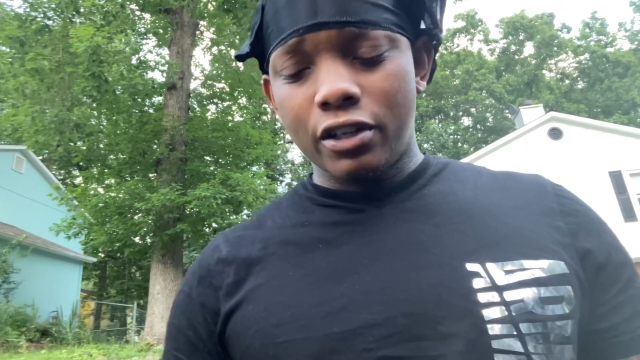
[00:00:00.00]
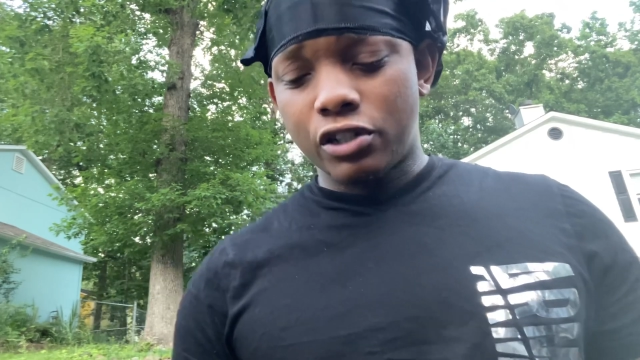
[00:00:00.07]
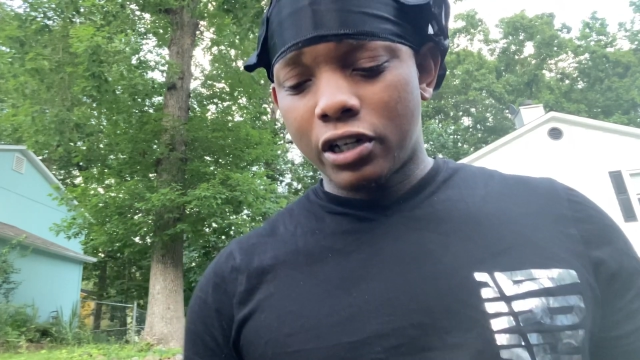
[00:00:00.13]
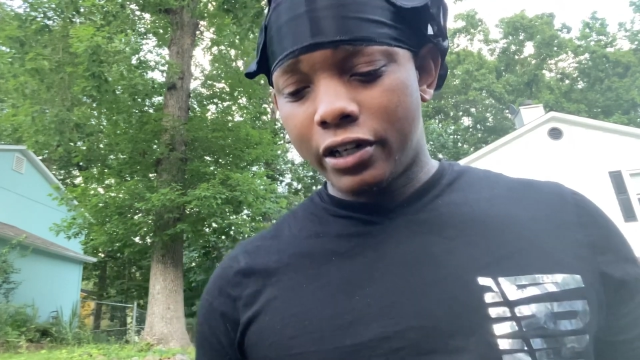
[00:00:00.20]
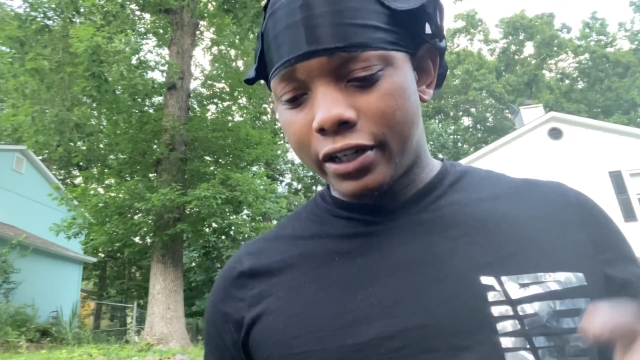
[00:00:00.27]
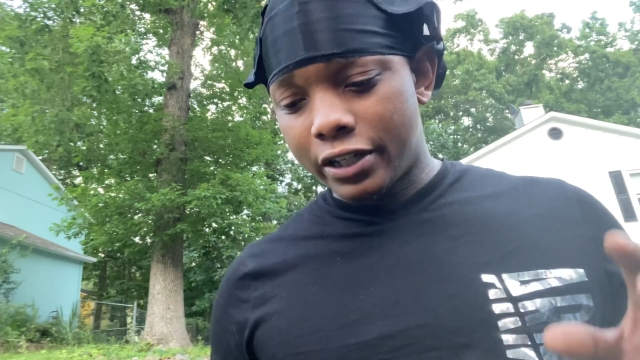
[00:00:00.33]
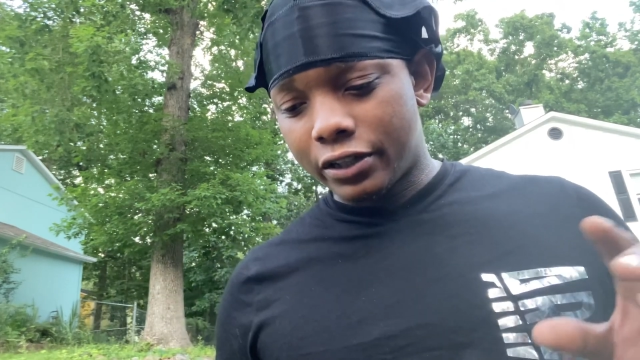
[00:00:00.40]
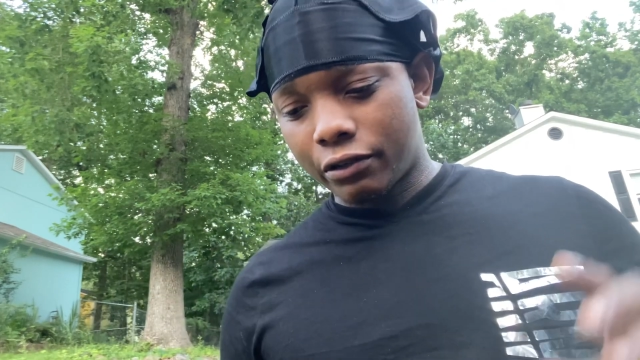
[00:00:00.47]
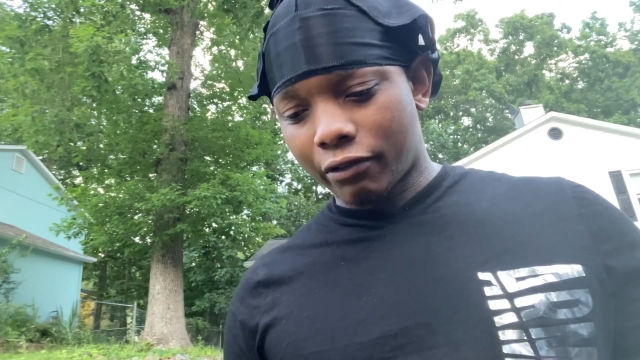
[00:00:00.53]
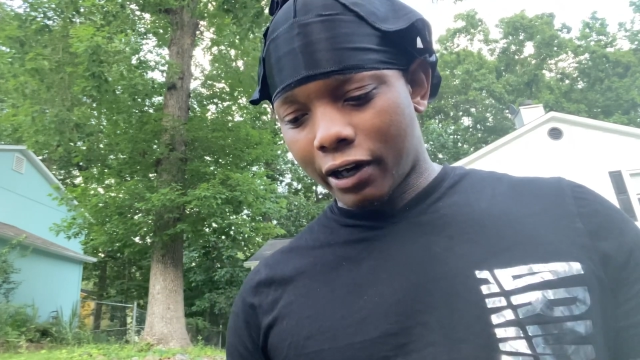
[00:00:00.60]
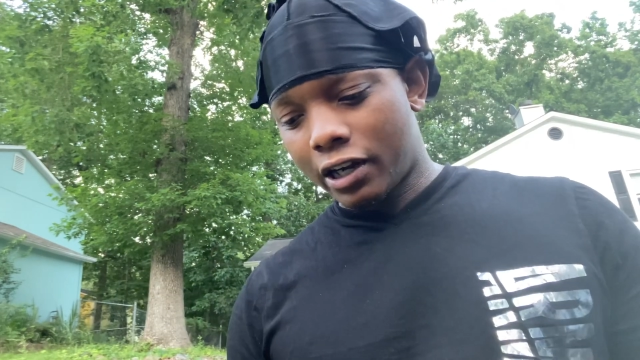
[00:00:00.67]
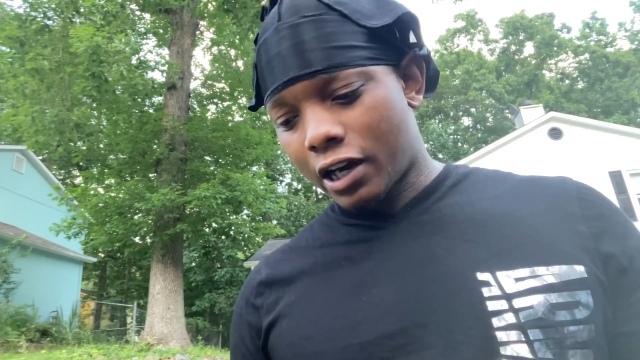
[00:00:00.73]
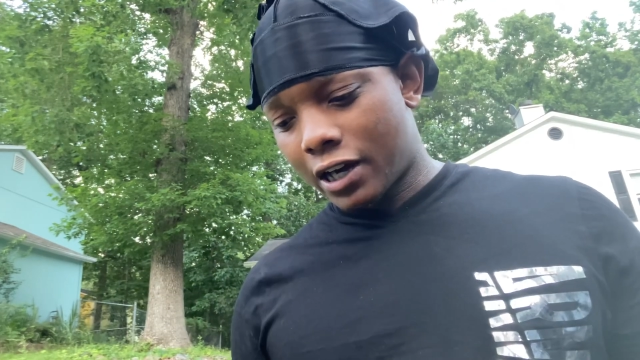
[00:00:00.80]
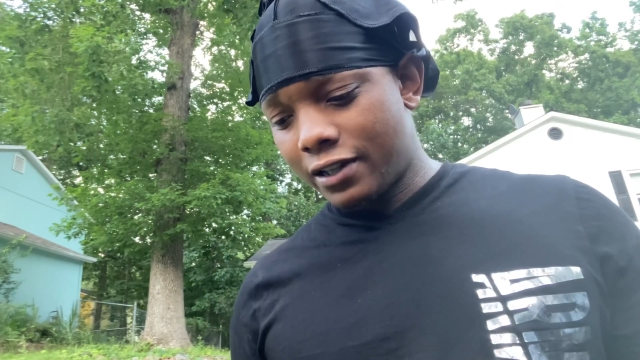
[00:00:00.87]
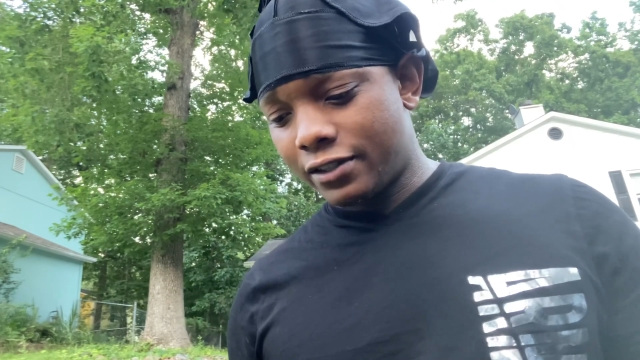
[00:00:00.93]
Trying to get the
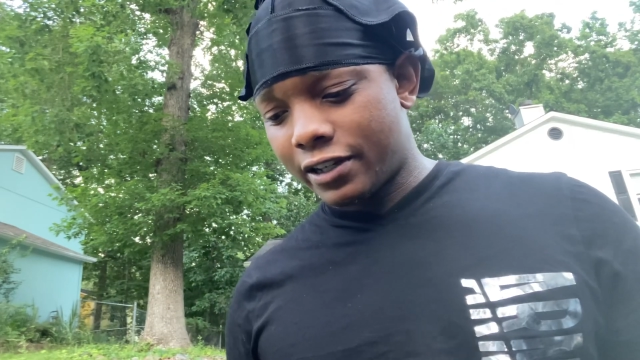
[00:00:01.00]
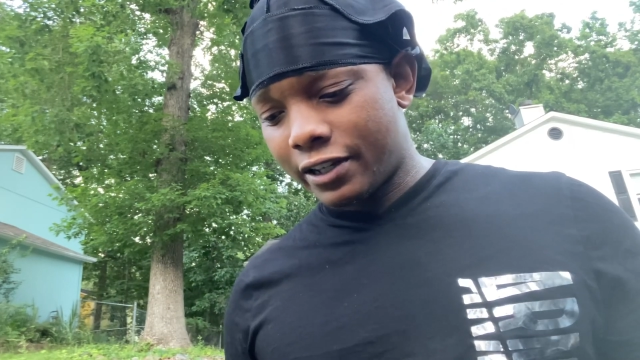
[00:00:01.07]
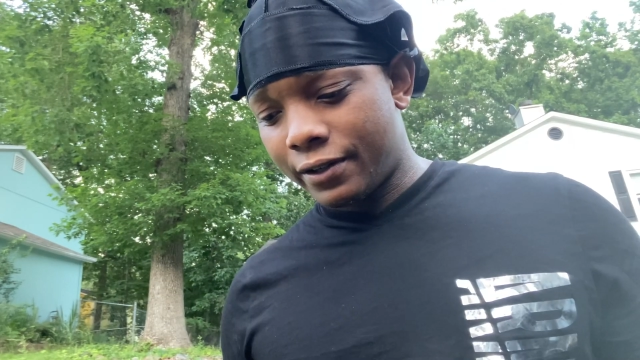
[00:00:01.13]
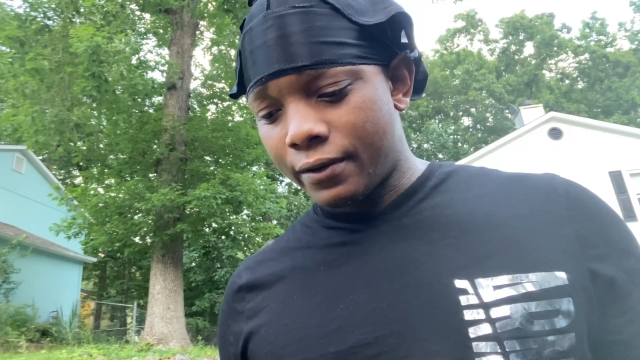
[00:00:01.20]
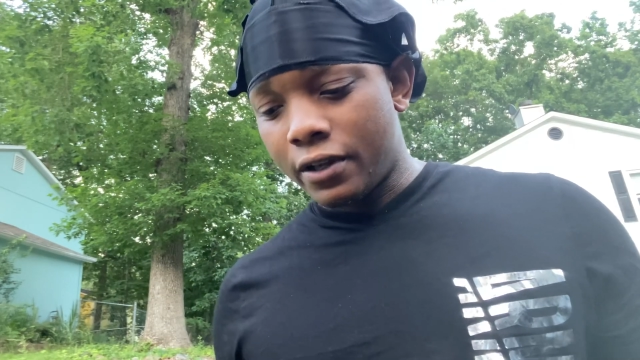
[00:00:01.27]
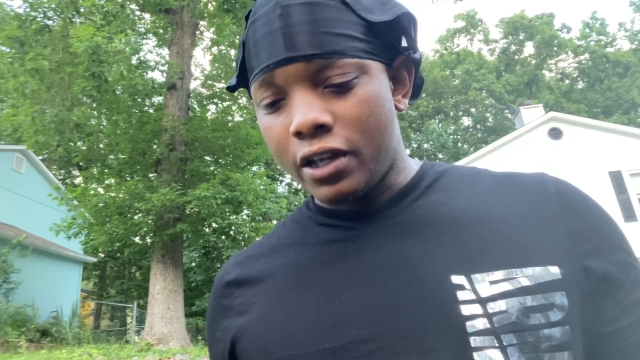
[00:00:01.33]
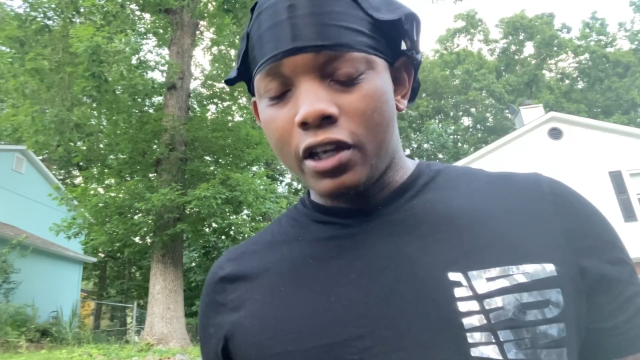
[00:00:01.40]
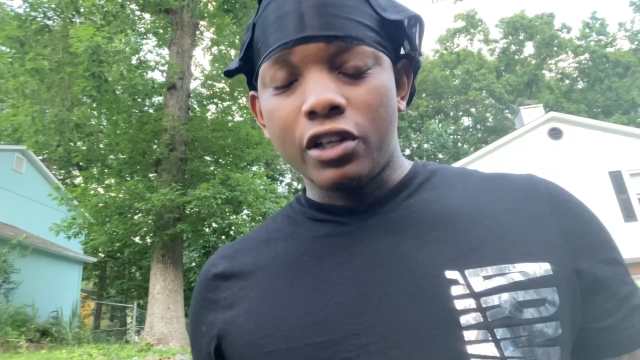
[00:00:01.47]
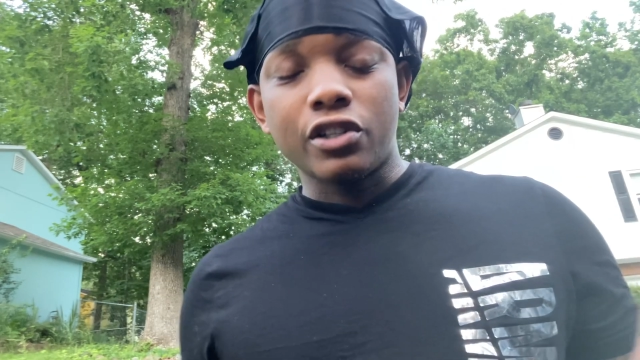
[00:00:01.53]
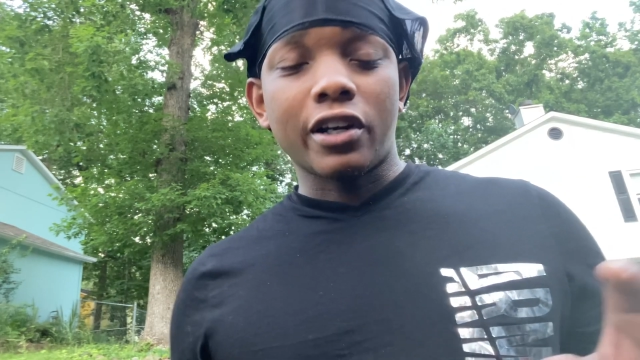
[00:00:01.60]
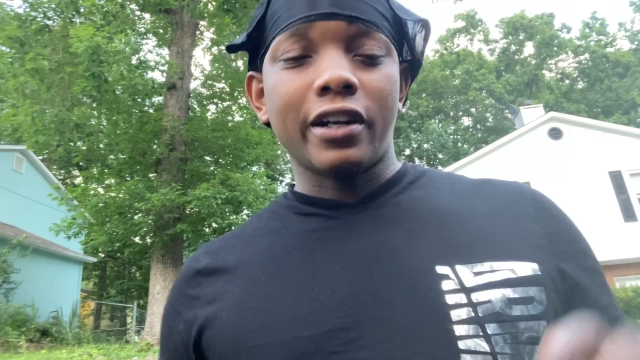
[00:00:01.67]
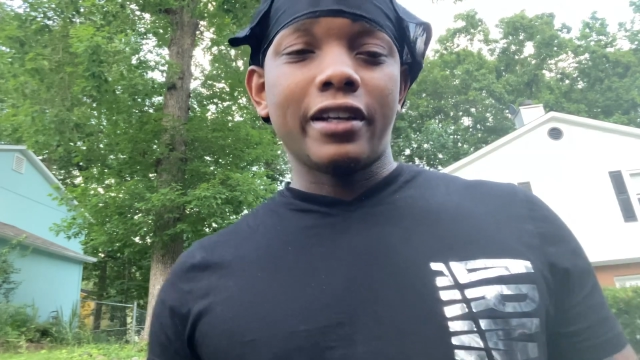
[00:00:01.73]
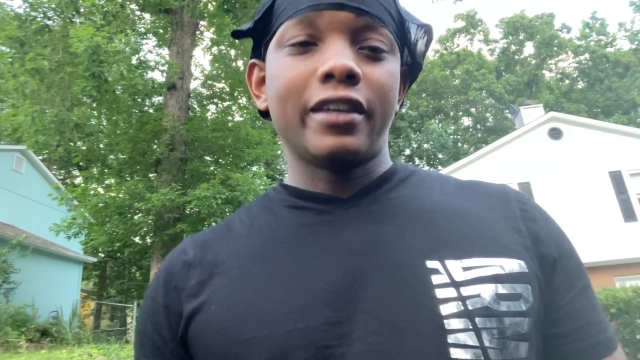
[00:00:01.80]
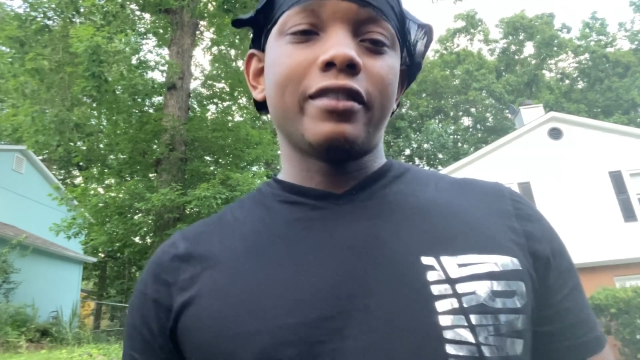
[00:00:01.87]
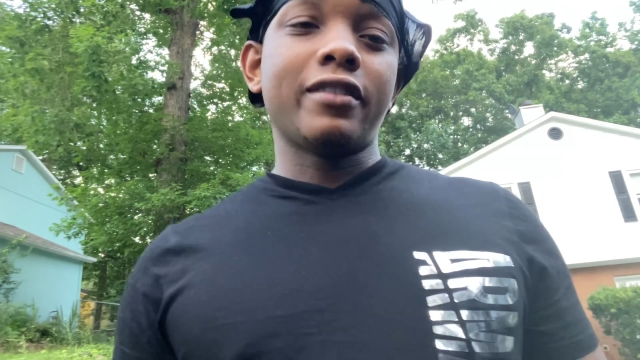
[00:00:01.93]
right content, trying
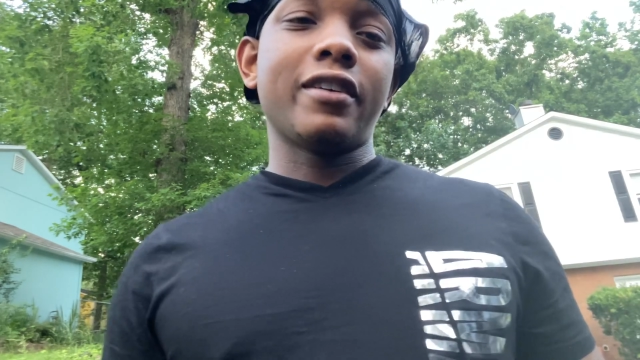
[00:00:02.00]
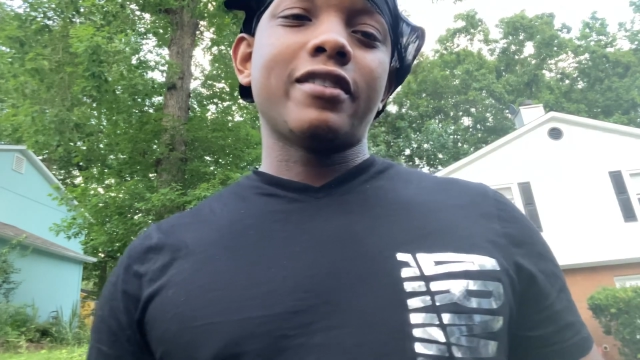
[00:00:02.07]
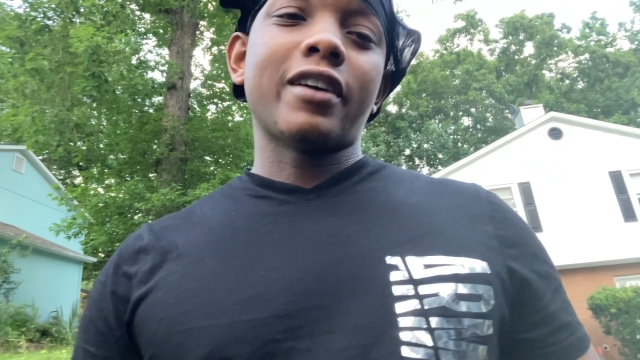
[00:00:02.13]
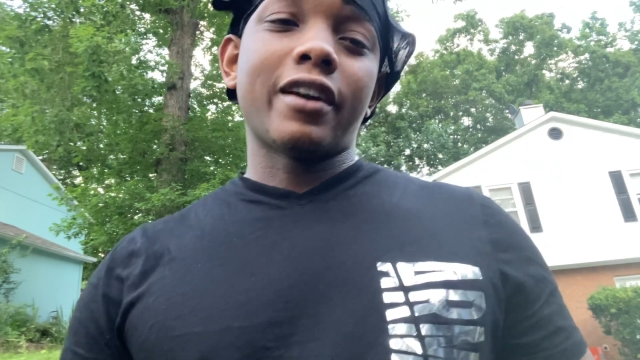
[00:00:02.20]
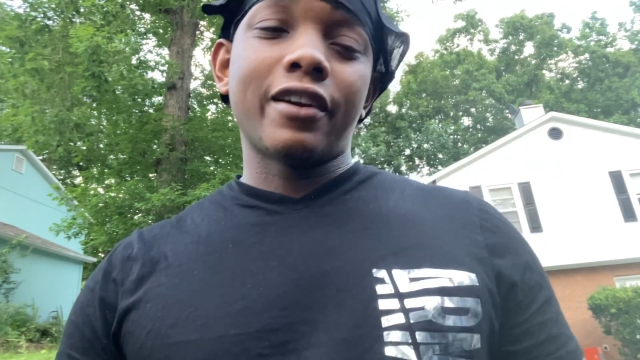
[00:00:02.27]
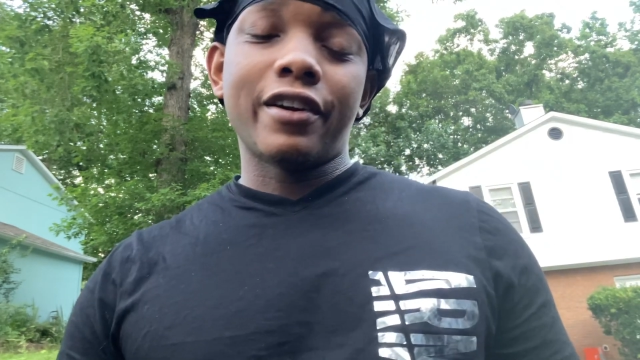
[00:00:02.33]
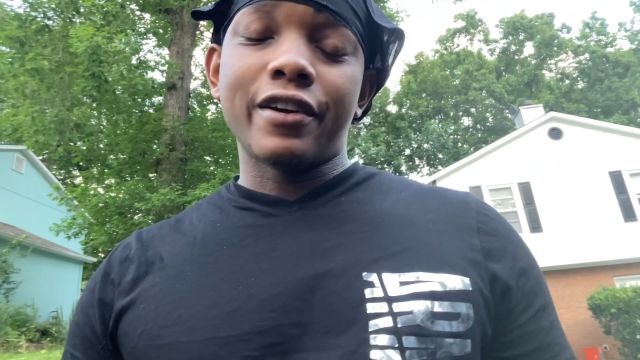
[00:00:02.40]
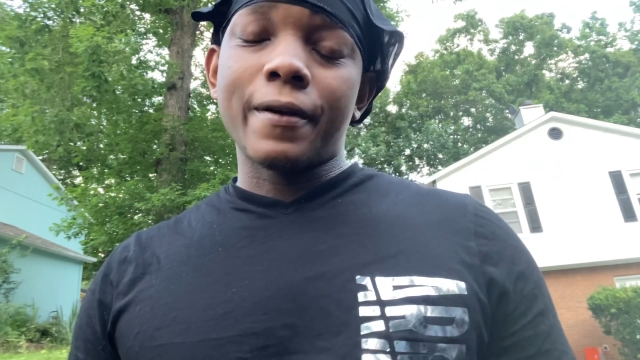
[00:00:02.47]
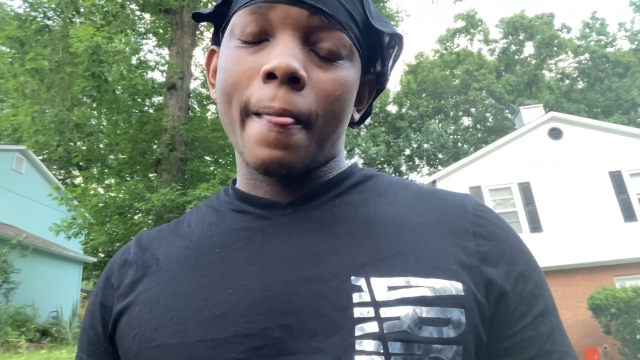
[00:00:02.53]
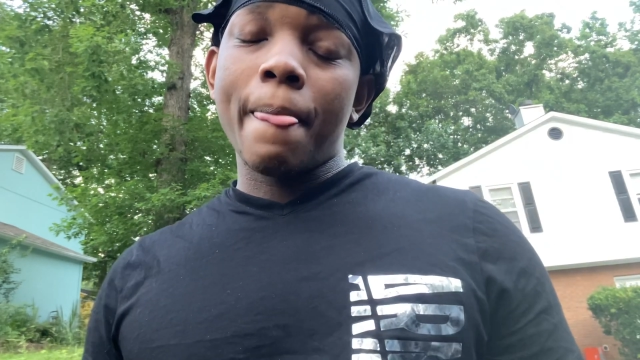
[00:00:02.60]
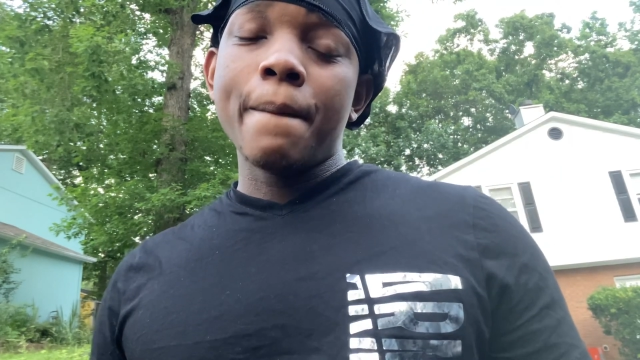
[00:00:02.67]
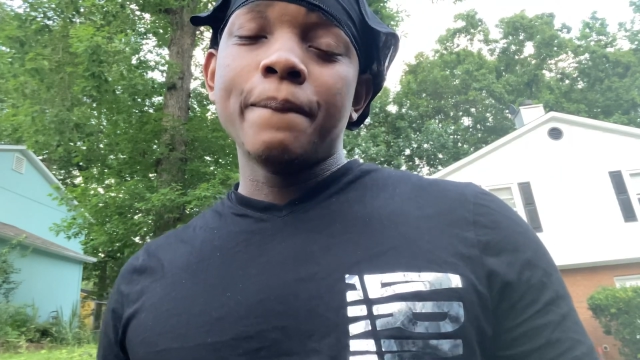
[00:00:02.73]
to get things out of there.